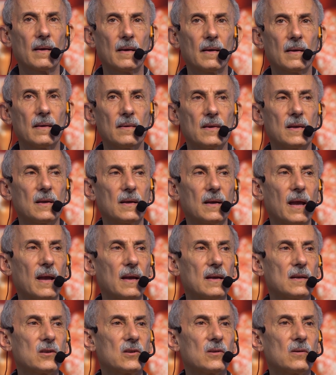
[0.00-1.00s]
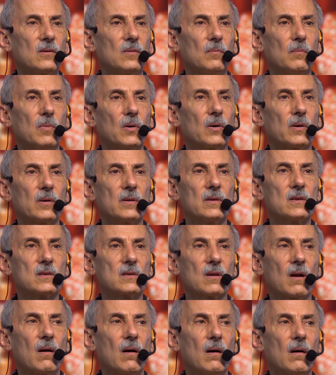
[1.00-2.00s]
And the occasional bird
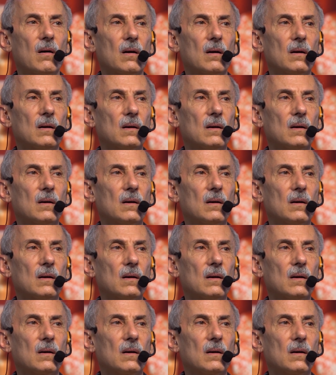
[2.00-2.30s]
song.